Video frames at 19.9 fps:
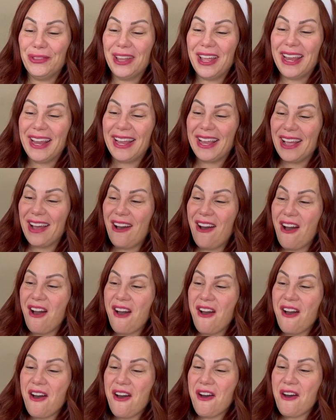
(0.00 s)
Like,
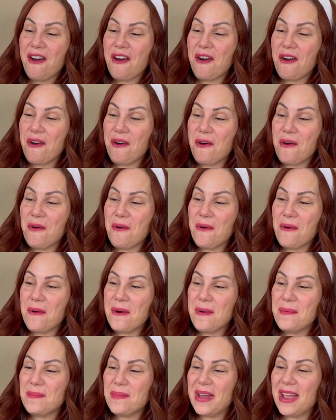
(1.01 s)

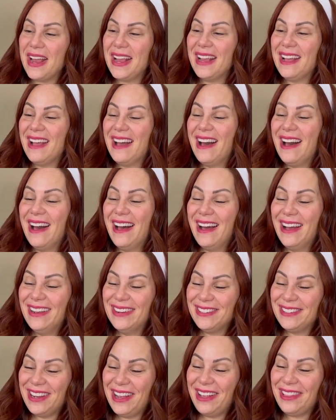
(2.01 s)
oh my,
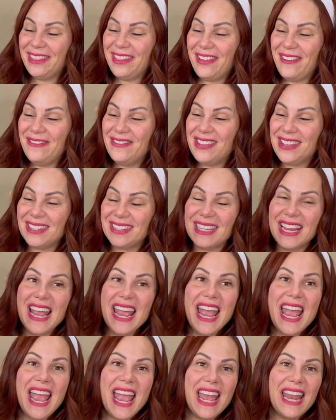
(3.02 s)
I love this.
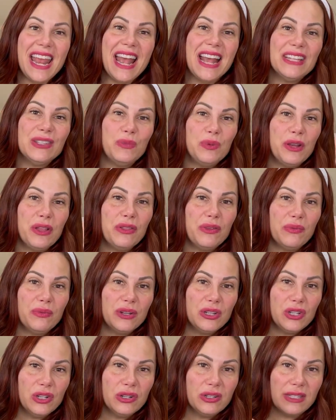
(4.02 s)
And it has one of the
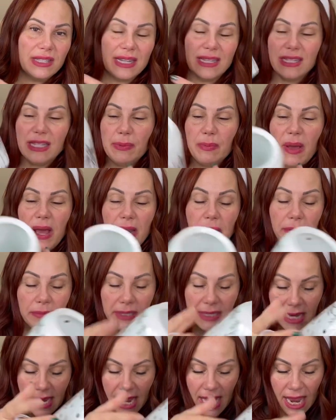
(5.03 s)
original Scentsy
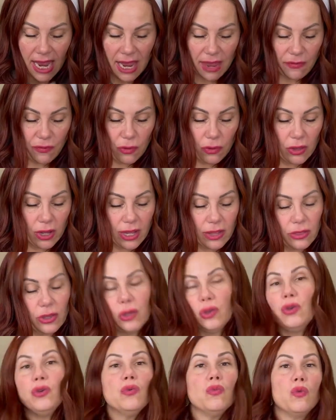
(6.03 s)
bottoms. If you look at the
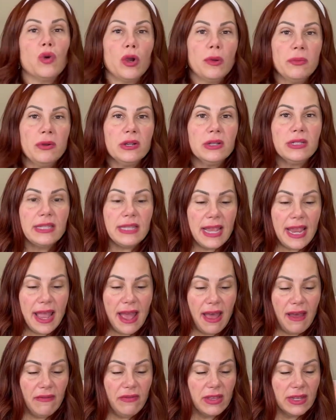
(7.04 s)
new warmers, they
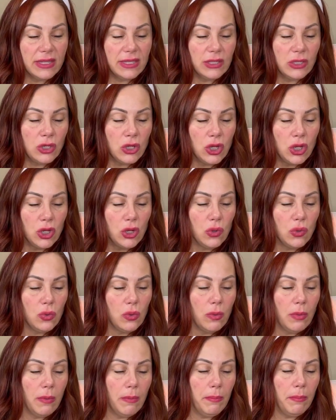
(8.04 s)
have this
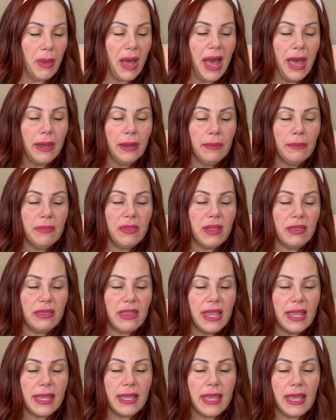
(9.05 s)
new bottom that
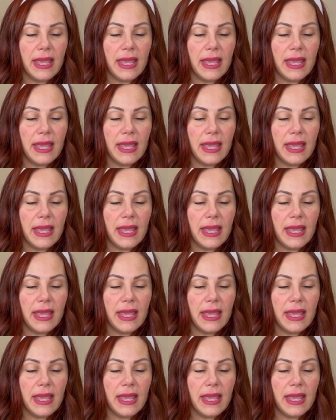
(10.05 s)
they